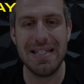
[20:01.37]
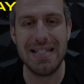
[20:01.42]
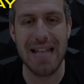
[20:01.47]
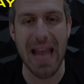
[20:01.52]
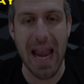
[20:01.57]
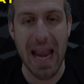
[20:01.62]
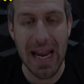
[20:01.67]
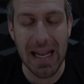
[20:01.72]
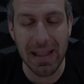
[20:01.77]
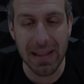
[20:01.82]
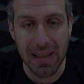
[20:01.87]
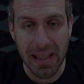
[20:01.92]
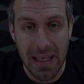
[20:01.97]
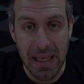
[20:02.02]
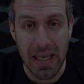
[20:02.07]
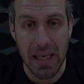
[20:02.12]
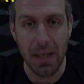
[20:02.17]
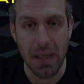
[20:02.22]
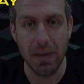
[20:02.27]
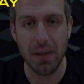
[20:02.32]

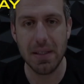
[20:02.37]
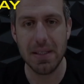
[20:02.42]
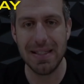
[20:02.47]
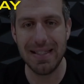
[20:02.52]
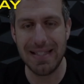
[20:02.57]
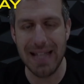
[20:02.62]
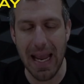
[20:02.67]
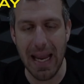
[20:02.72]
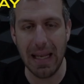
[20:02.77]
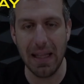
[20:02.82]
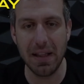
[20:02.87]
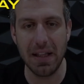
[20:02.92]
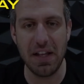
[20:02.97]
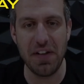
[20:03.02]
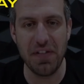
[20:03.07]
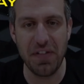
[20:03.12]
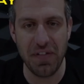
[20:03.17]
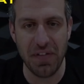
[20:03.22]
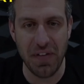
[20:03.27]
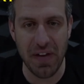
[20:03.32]
daily
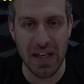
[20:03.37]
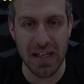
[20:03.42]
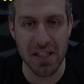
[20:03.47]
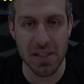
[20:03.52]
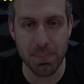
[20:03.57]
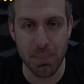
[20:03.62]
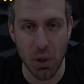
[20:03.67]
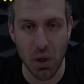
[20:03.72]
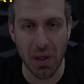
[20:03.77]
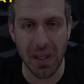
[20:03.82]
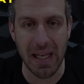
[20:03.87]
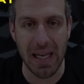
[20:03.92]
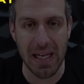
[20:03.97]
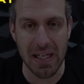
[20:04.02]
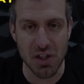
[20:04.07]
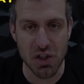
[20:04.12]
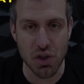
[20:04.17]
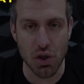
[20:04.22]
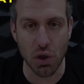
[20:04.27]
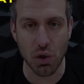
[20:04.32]
Facebook,
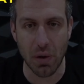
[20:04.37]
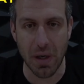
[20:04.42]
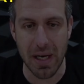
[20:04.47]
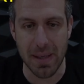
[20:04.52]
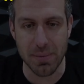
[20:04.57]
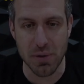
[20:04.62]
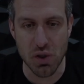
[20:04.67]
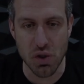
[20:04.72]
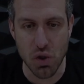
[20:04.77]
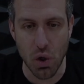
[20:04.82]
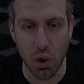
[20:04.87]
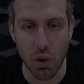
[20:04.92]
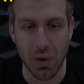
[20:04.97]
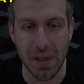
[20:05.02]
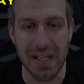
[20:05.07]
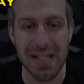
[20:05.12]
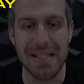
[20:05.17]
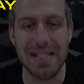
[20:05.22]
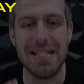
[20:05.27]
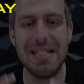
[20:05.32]
Instagram
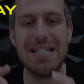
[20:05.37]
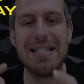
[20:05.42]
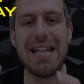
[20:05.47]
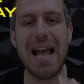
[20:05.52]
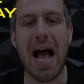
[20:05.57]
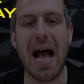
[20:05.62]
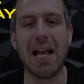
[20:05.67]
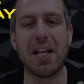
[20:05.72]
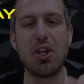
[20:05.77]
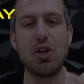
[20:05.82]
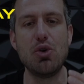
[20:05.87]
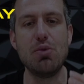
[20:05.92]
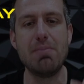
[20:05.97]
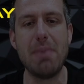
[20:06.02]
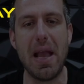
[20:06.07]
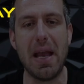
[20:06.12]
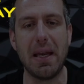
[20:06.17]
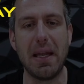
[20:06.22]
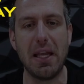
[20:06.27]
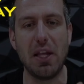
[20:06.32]
stories
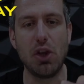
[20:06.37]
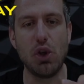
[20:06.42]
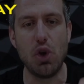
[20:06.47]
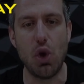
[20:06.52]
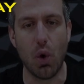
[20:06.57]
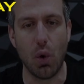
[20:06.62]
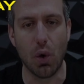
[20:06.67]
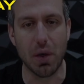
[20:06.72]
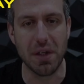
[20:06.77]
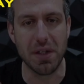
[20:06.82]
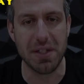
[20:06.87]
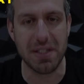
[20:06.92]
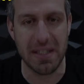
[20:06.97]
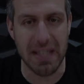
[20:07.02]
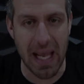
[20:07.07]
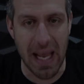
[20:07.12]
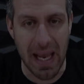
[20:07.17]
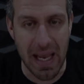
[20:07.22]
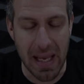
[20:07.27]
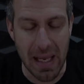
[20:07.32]
documenting your
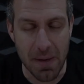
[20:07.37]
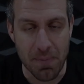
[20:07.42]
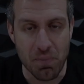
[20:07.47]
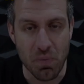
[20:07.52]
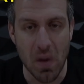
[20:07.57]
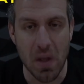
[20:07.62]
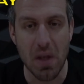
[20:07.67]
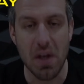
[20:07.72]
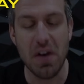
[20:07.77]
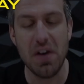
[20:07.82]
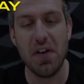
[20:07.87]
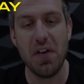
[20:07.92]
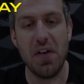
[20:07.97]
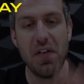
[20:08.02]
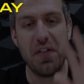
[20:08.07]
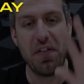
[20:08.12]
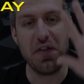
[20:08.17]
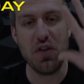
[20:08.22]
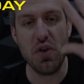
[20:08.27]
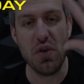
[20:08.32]
day.
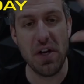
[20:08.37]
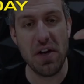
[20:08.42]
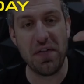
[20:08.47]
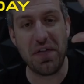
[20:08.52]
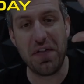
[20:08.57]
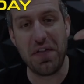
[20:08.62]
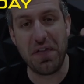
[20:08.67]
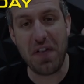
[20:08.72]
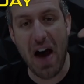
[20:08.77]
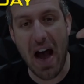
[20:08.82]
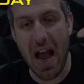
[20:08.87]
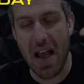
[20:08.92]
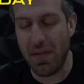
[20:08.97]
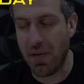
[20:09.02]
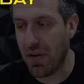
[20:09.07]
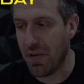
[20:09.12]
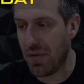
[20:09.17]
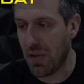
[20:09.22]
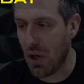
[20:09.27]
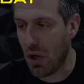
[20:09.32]
You need
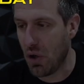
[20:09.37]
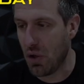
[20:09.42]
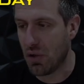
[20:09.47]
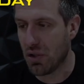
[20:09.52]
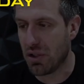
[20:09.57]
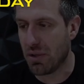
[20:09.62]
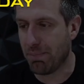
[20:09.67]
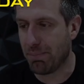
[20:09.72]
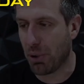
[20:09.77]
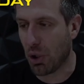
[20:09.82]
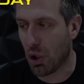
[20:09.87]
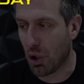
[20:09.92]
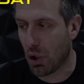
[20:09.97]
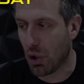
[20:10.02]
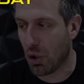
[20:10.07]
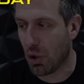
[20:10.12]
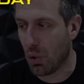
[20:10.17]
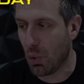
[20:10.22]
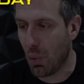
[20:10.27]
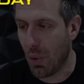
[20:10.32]
5 of those
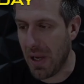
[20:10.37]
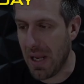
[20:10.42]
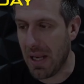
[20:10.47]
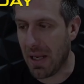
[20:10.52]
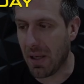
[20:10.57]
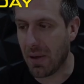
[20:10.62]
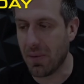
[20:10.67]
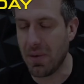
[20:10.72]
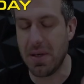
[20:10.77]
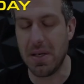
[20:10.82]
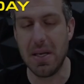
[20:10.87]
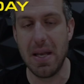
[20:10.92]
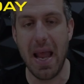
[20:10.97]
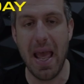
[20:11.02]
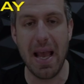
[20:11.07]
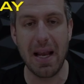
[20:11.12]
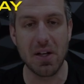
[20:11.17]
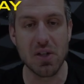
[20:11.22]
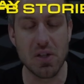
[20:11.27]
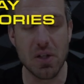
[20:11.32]
per week.
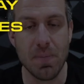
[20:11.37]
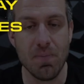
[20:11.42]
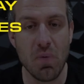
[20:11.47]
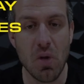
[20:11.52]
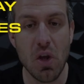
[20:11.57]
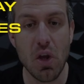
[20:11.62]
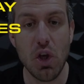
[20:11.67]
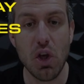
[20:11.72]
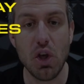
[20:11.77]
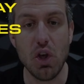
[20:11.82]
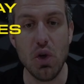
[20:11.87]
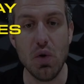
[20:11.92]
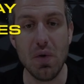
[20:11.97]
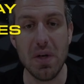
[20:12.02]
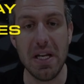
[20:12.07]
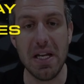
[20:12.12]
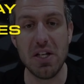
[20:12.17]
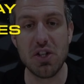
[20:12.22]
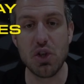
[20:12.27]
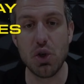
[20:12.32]
Next, you
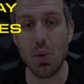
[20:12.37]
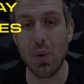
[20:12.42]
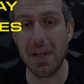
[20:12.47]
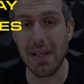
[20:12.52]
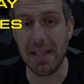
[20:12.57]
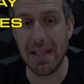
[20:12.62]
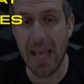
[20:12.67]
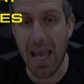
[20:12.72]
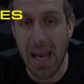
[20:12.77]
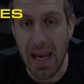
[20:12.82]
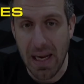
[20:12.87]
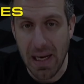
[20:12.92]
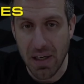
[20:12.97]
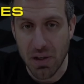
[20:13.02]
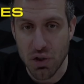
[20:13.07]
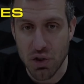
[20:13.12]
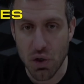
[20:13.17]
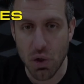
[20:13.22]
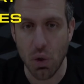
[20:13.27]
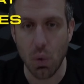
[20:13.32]
need to
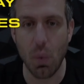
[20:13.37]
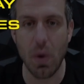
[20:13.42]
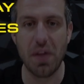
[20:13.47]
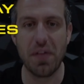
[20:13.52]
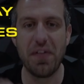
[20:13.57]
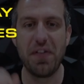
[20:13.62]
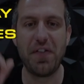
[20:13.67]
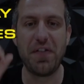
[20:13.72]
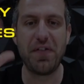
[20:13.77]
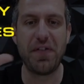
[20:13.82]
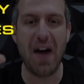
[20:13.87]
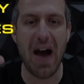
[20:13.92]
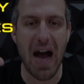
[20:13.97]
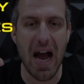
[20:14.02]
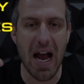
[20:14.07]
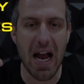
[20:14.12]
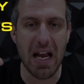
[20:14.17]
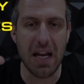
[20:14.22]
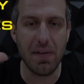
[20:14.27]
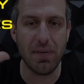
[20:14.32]
engage with
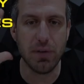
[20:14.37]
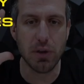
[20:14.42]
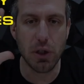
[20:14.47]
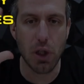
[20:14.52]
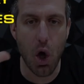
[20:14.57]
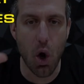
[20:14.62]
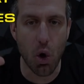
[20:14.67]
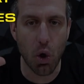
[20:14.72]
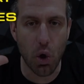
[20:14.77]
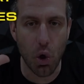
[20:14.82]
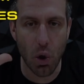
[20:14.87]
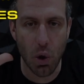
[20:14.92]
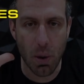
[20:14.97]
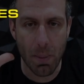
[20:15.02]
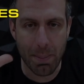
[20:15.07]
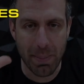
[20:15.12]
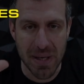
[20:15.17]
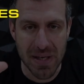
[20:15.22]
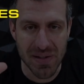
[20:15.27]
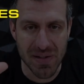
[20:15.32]
5
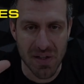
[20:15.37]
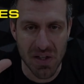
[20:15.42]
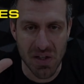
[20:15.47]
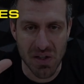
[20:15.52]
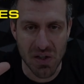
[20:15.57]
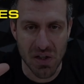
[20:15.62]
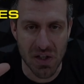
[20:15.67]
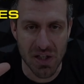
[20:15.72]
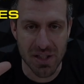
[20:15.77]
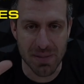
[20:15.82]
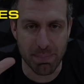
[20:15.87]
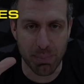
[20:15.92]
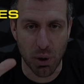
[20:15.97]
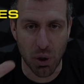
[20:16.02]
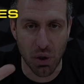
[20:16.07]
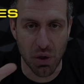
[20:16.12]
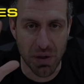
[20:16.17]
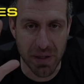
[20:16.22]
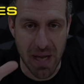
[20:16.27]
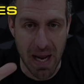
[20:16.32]
local businesses
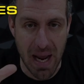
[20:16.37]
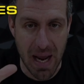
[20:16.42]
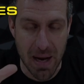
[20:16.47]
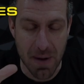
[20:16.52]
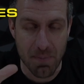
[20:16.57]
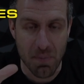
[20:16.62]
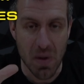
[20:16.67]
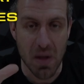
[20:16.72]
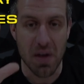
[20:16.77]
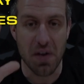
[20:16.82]
per day.